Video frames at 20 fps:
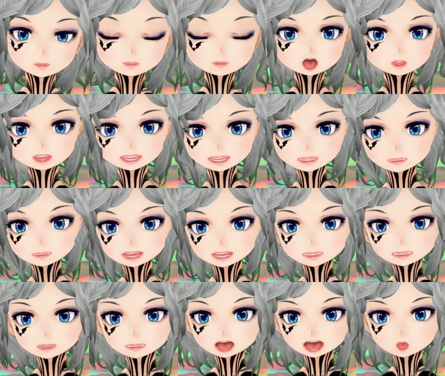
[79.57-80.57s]
Then you take your
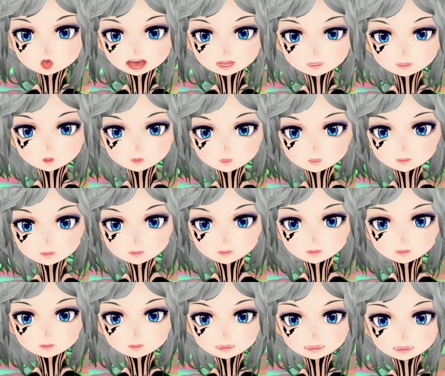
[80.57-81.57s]
salmon,
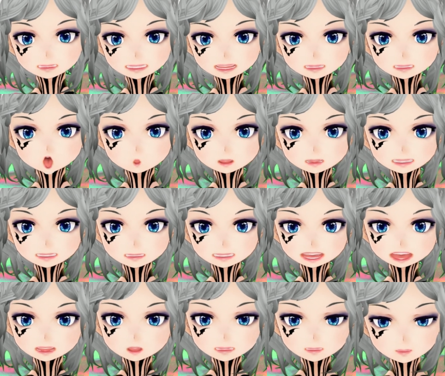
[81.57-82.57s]
you take your
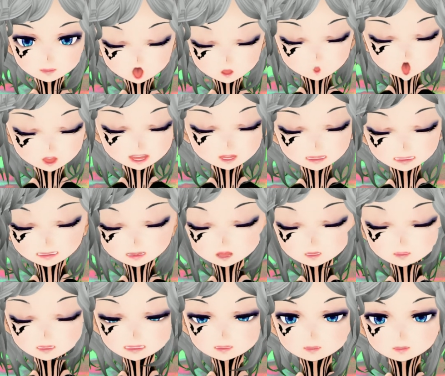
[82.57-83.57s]
grater, or whatever it's
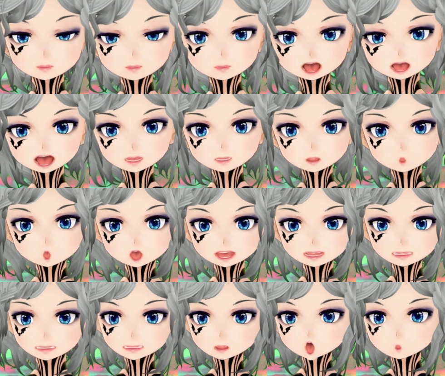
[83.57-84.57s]
called, and you grate
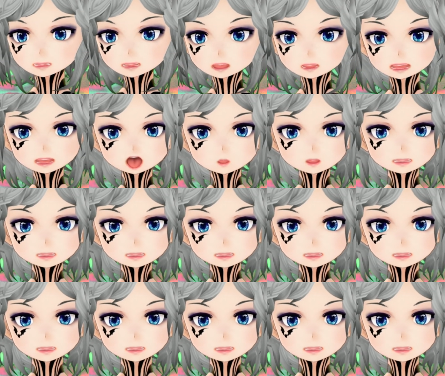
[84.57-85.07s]
your ginger on top of it.